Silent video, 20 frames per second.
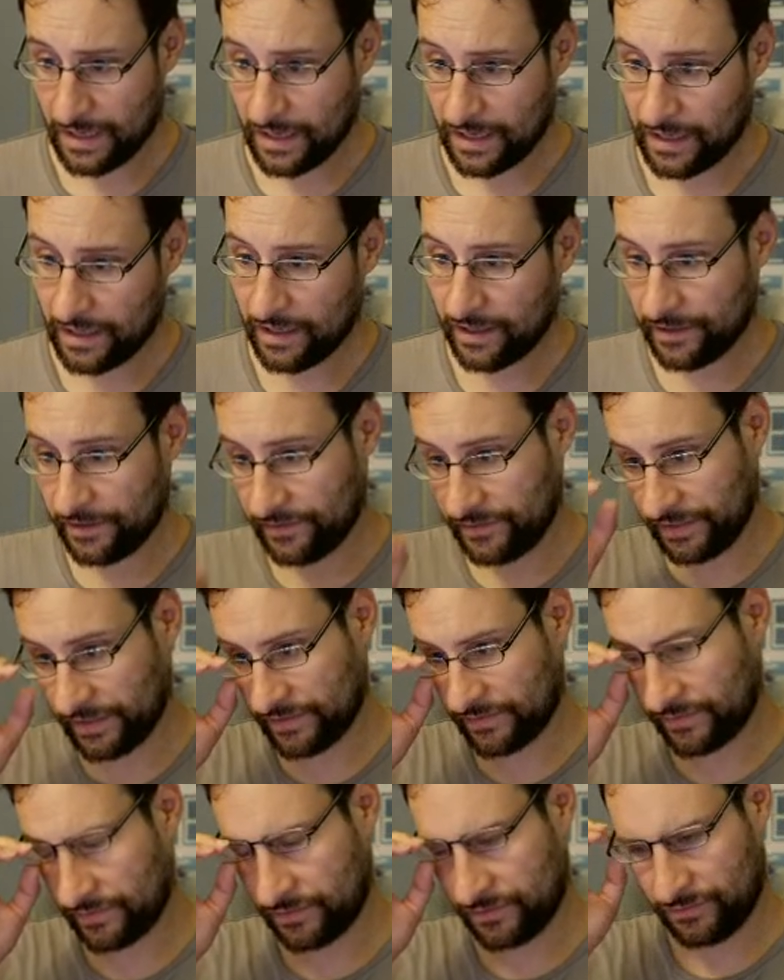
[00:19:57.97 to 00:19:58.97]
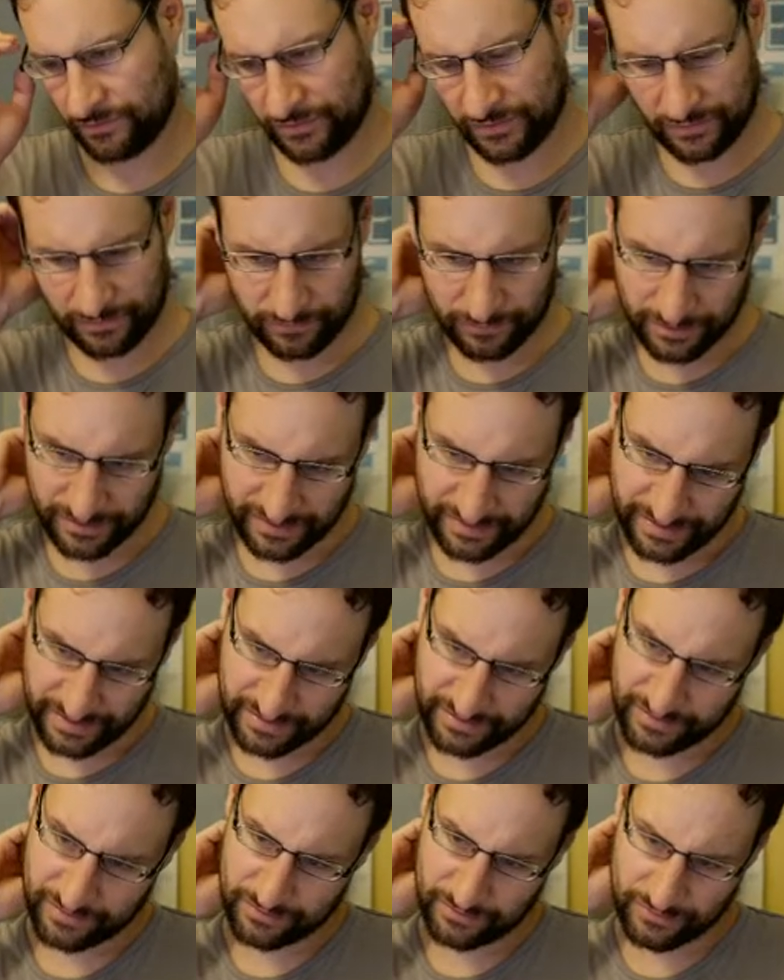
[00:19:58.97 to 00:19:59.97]
It executes what? It
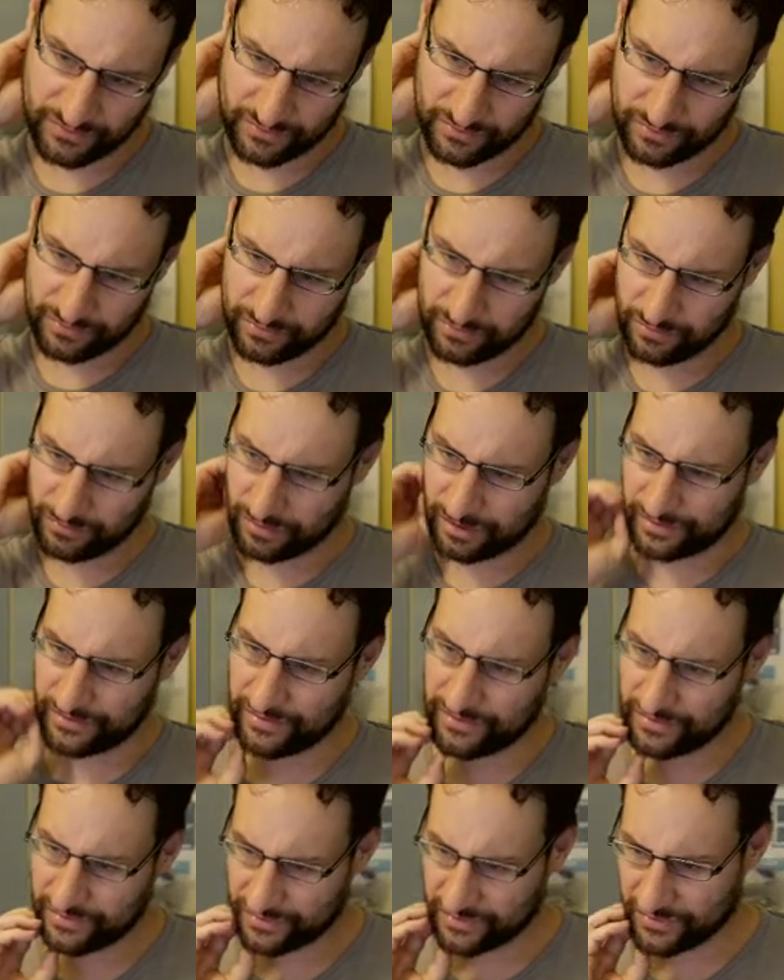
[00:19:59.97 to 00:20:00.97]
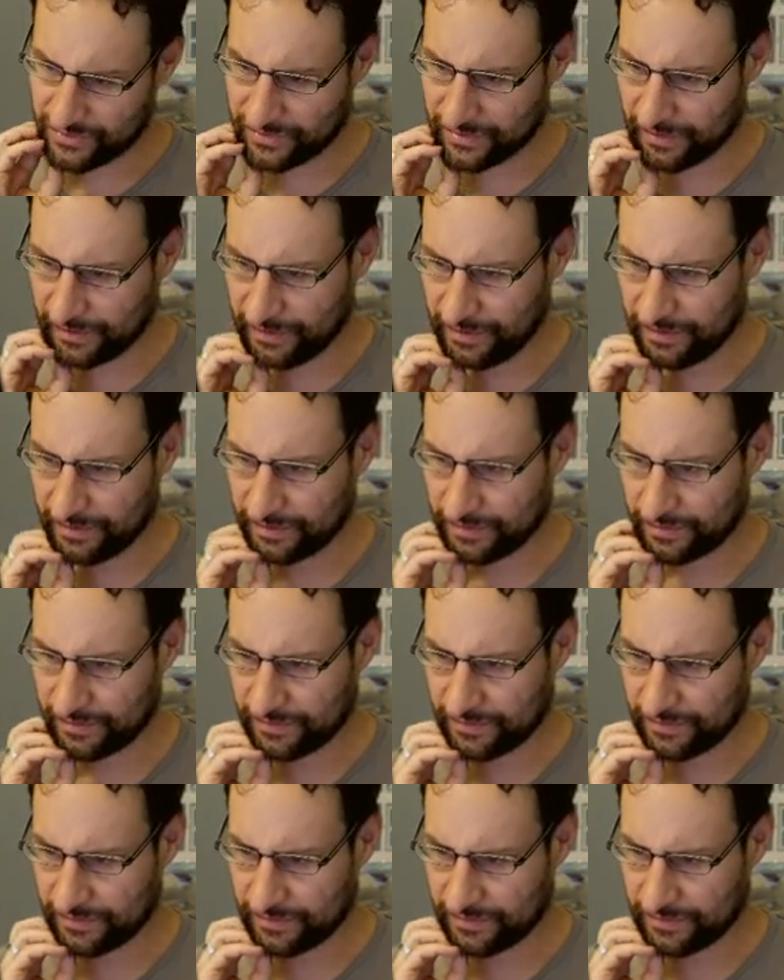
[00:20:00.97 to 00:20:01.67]
executes the who? Oh, this is silly.